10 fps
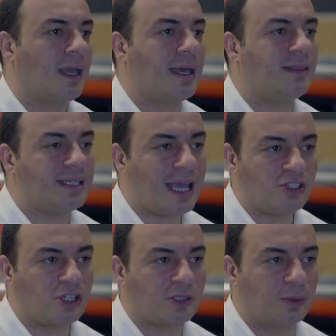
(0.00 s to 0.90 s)
And the
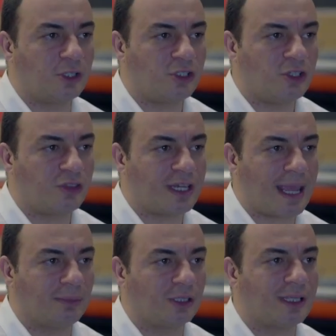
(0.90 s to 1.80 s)
tester is Bluetooth
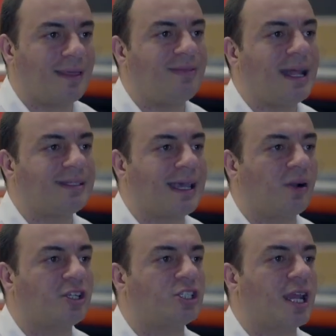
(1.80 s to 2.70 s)
enabled, and that's
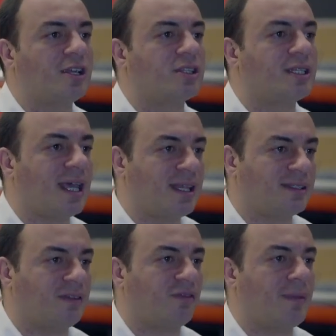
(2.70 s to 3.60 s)
how it shares the
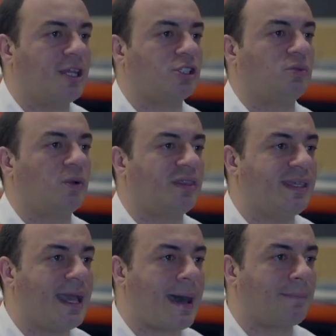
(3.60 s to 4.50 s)
test information with
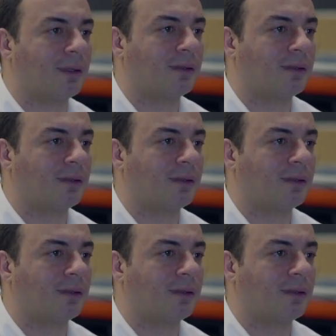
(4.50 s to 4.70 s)
the app.